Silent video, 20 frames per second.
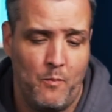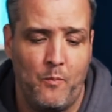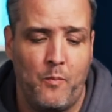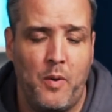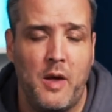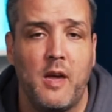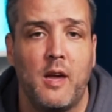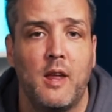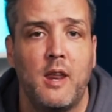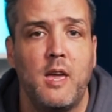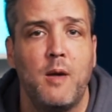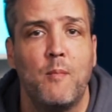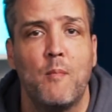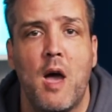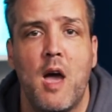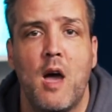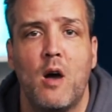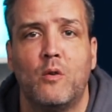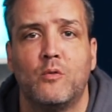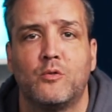ping an
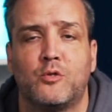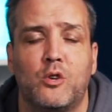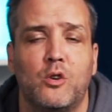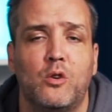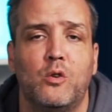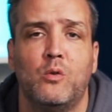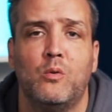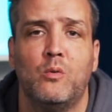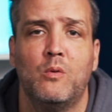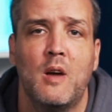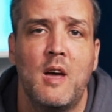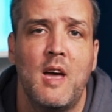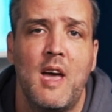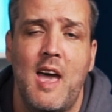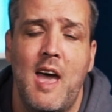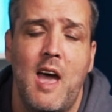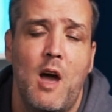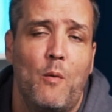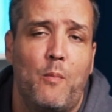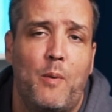email to
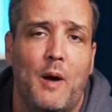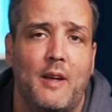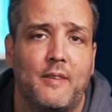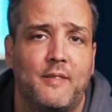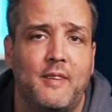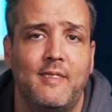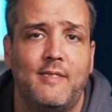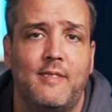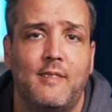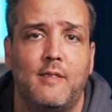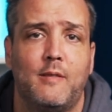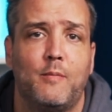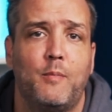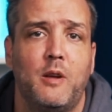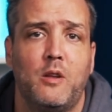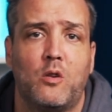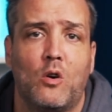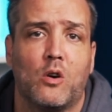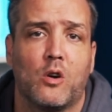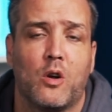
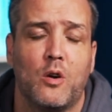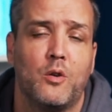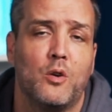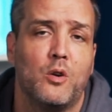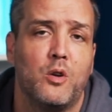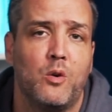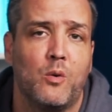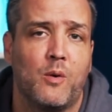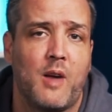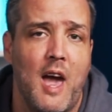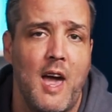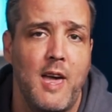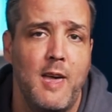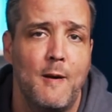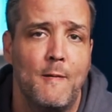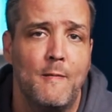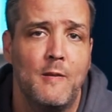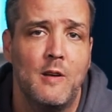help@tccb.co.uk.